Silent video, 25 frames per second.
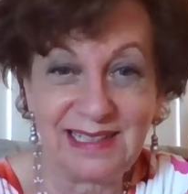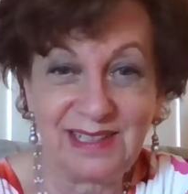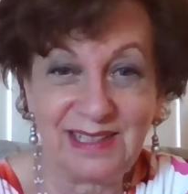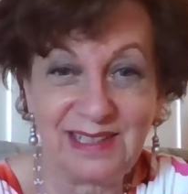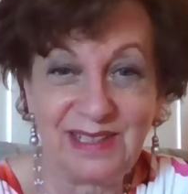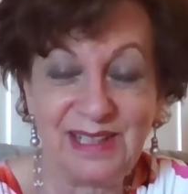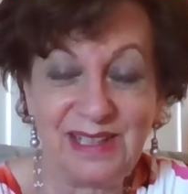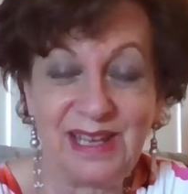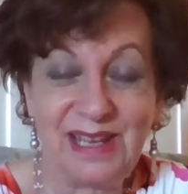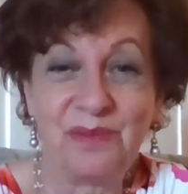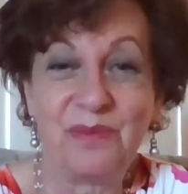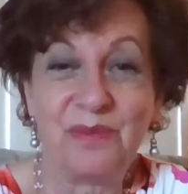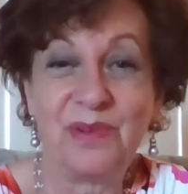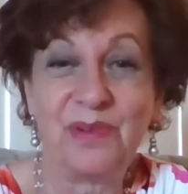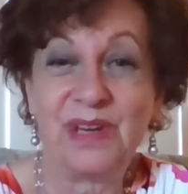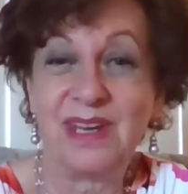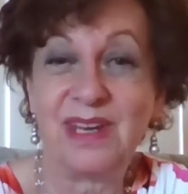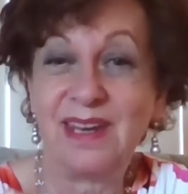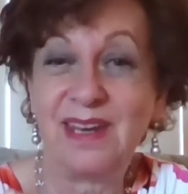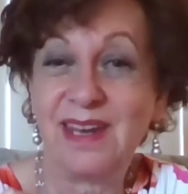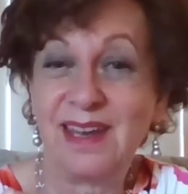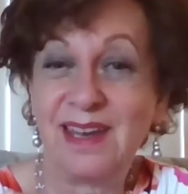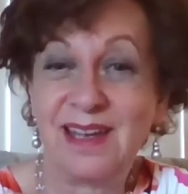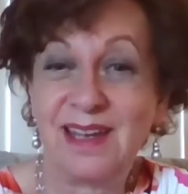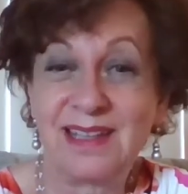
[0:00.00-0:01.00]
And we
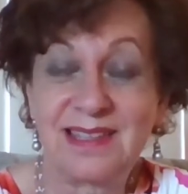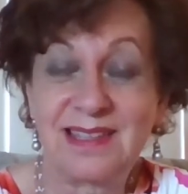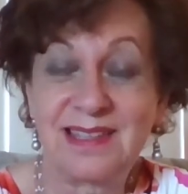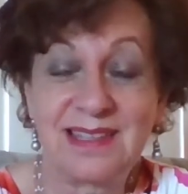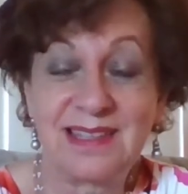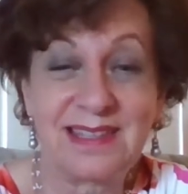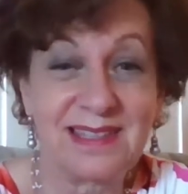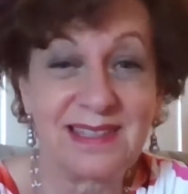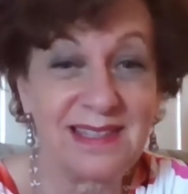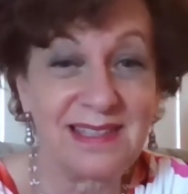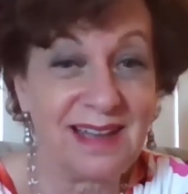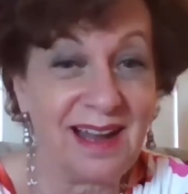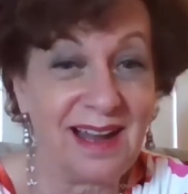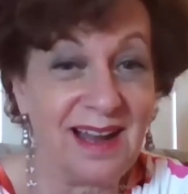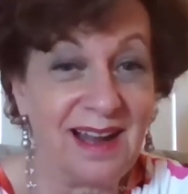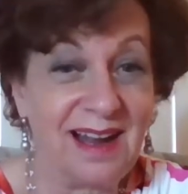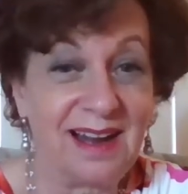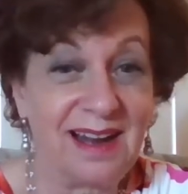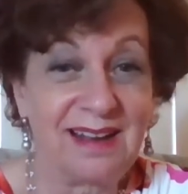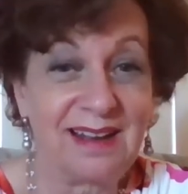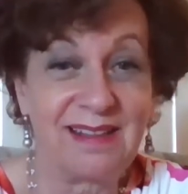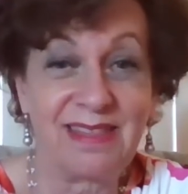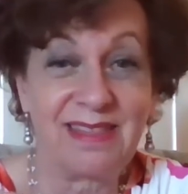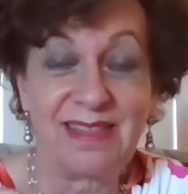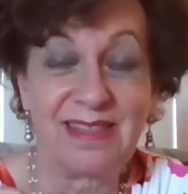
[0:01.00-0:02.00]
get stuck
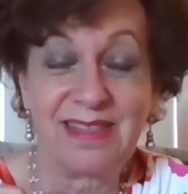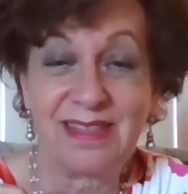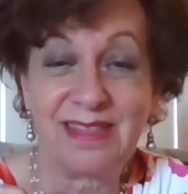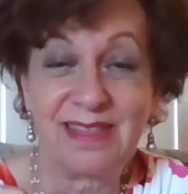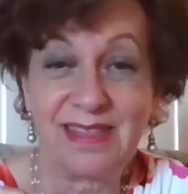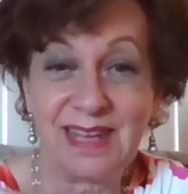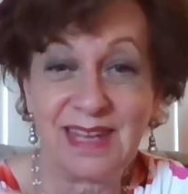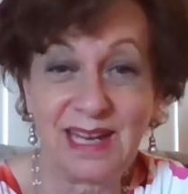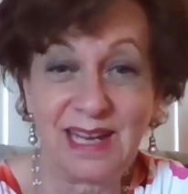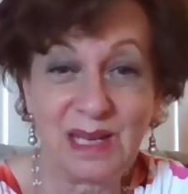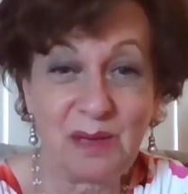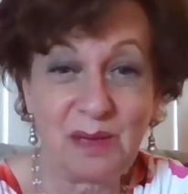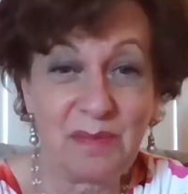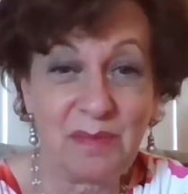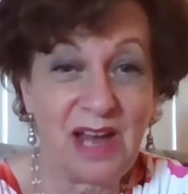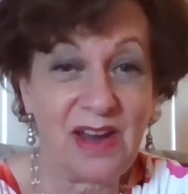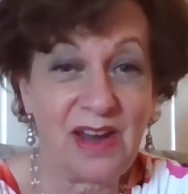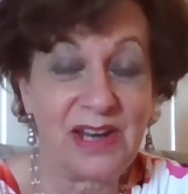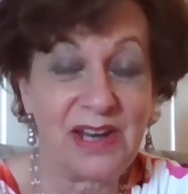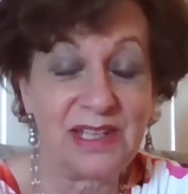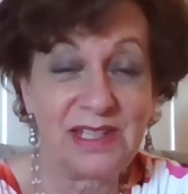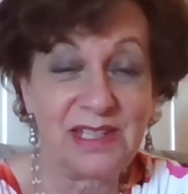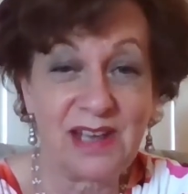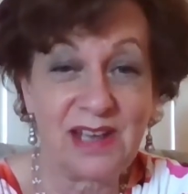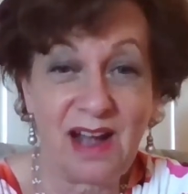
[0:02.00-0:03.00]
thinking about it,
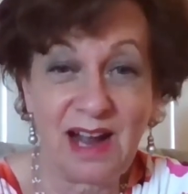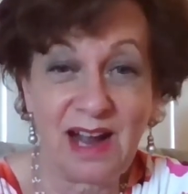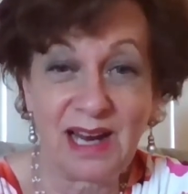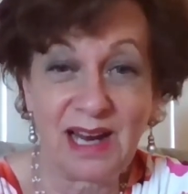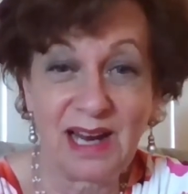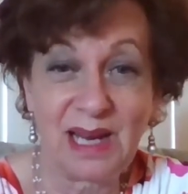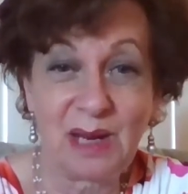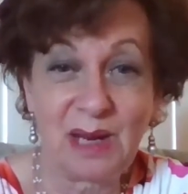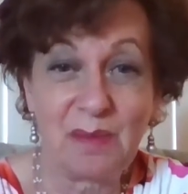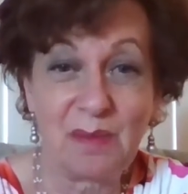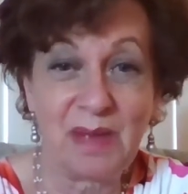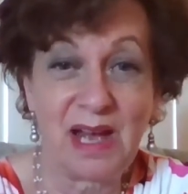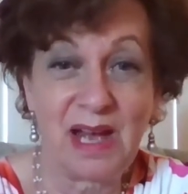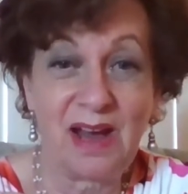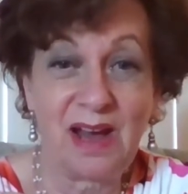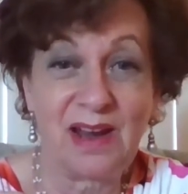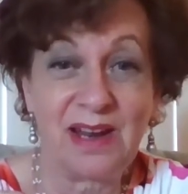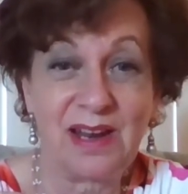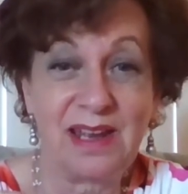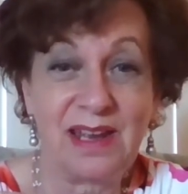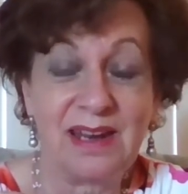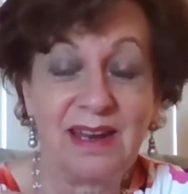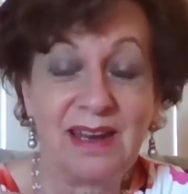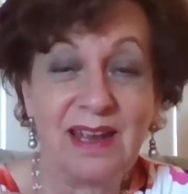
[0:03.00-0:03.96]
talking about it,